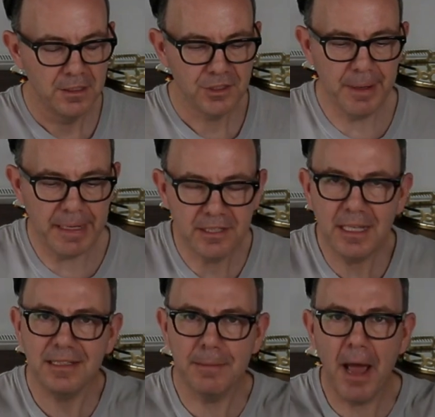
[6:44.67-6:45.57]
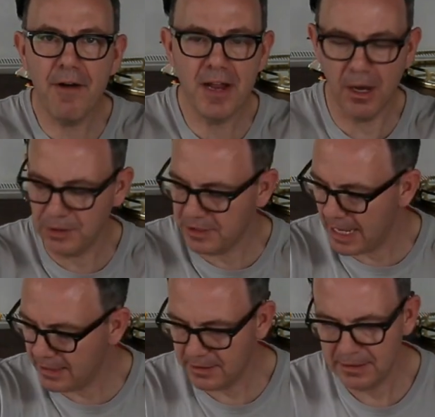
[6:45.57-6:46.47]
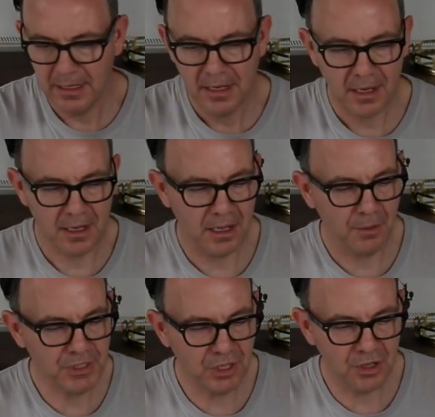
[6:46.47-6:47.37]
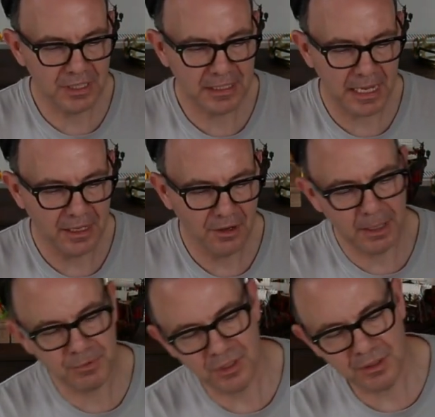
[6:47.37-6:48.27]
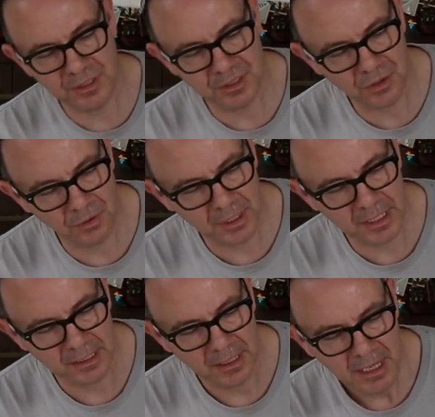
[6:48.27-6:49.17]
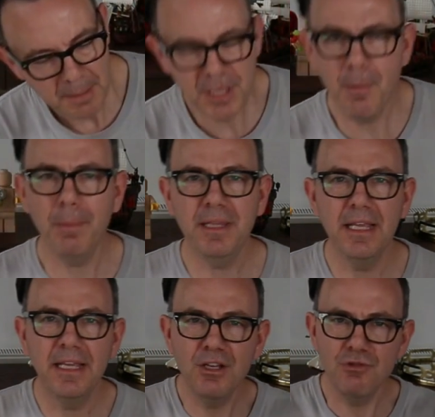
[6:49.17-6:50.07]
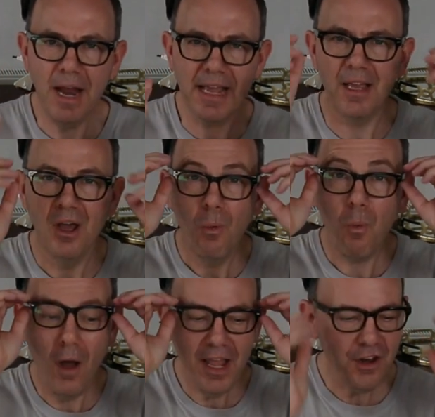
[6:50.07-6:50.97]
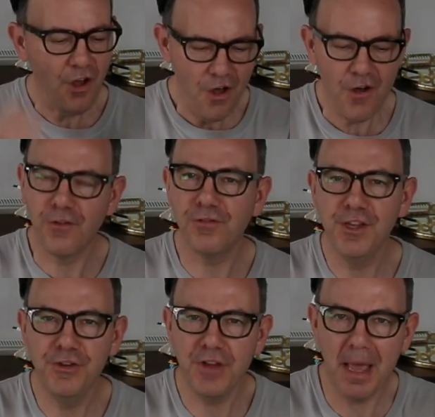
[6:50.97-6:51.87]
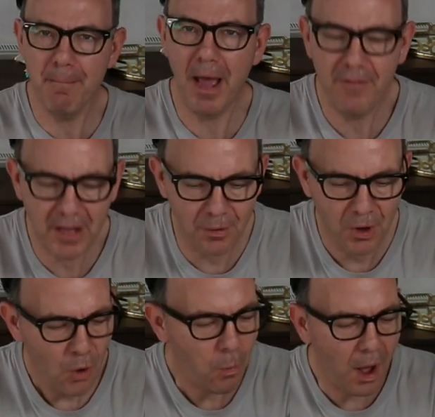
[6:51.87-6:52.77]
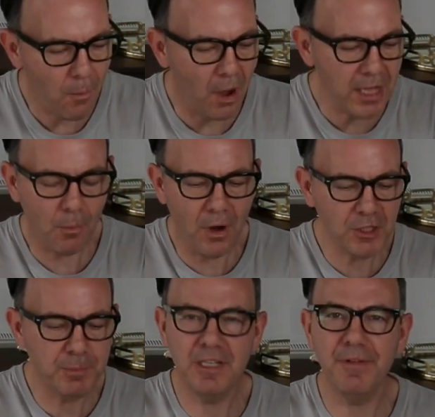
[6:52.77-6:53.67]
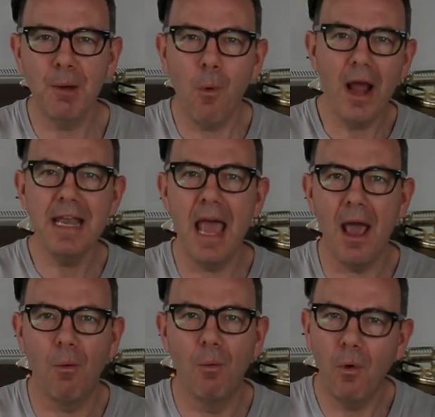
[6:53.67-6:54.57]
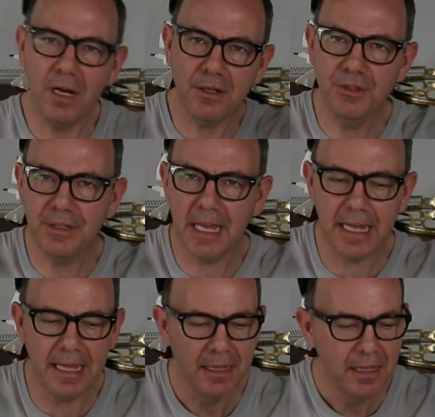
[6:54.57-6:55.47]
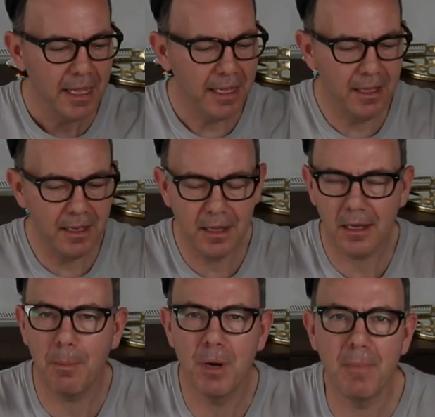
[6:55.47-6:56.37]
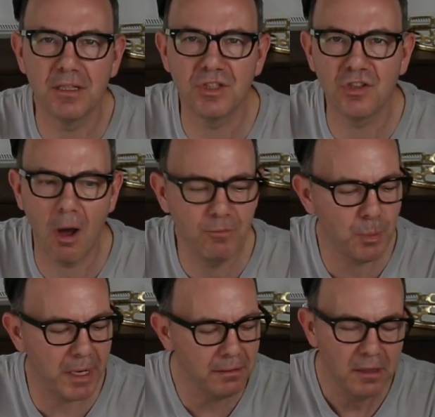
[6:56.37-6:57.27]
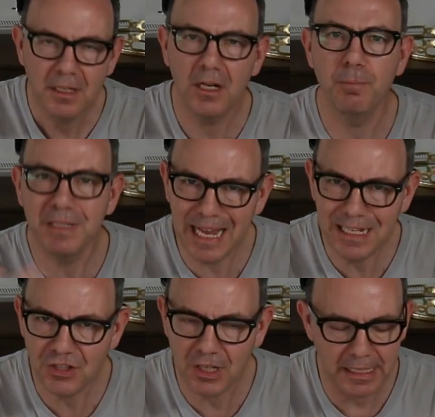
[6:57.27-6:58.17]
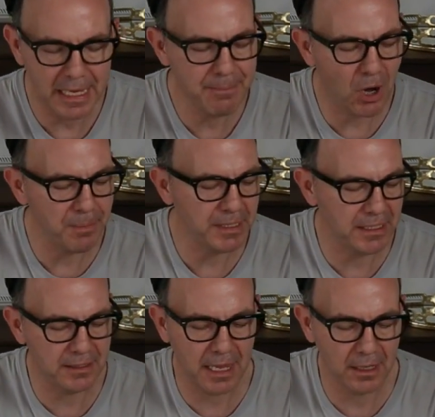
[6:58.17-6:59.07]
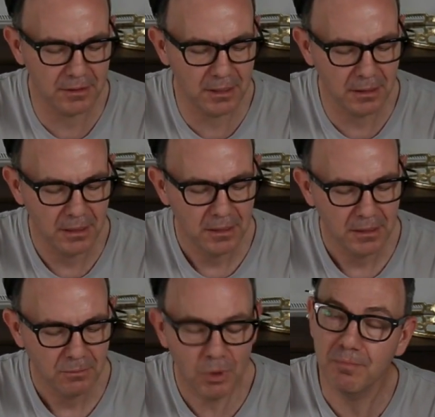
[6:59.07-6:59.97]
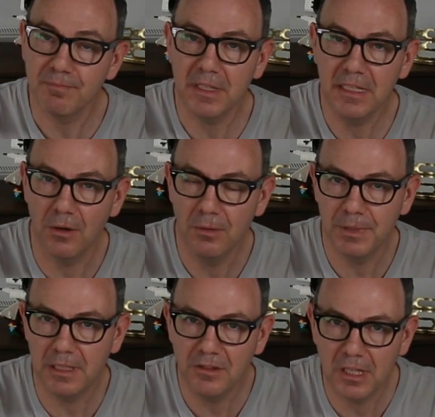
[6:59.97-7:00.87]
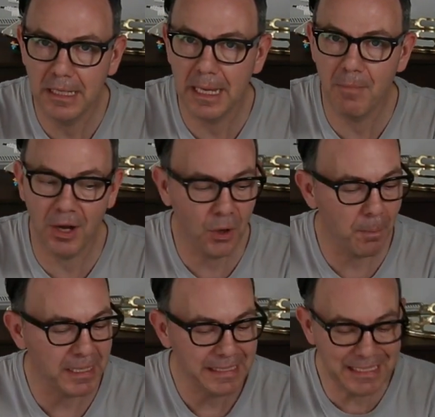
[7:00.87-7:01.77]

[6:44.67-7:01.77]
So anyway, so that's the Mario sets, which I've got to say are absolutely stonking. But you might be thinking, Greg, why on earth did you get Mario? Why specifically? Why now? Why don't you get it in a couple of months' times when, you know, potentially it might be discounted? Well, you know, potentially it might not be.